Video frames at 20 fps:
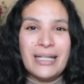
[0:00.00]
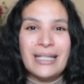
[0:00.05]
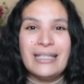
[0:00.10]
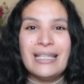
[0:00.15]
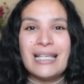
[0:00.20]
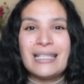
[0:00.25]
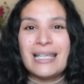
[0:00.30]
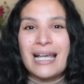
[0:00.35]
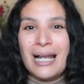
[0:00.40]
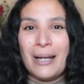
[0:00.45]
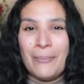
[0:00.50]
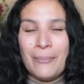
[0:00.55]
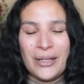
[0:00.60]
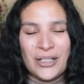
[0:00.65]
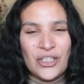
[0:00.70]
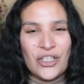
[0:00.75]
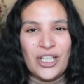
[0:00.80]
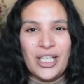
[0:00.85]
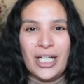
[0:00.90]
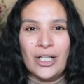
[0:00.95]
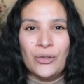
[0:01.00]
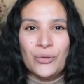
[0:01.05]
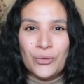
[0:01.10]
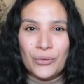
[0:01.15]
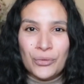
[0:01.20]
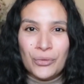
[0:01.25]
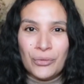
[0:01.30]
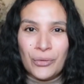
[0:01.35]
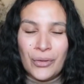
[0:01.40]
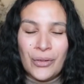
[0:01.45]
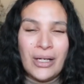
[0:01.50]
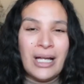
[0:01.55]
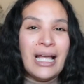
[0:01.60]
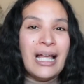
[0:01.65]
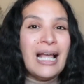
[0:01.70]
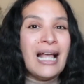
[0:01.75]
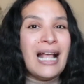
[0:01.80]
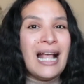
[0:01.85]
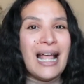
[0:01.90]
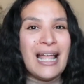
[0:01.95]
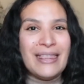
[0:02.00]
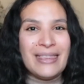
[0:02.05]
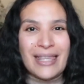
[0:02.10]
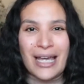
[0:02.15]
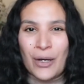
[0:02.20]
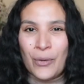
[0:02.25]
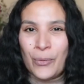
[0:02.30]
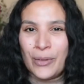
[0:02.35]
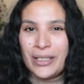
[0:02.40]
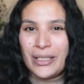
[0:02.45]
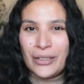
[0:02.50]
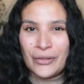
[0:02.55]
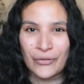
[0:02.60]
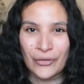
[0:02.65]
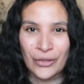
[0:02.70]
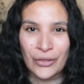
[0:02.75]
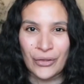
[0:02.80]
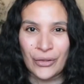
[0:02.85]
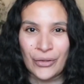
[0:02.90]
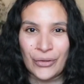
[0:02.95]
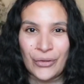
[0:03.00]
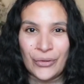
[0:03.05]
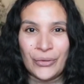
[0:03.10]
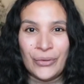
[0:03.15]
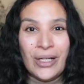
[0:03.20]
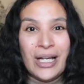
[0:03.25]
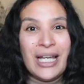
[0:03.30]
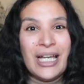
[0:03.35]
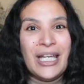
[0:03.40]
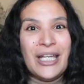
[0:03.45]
It does help my channel to grow. And now without further ado,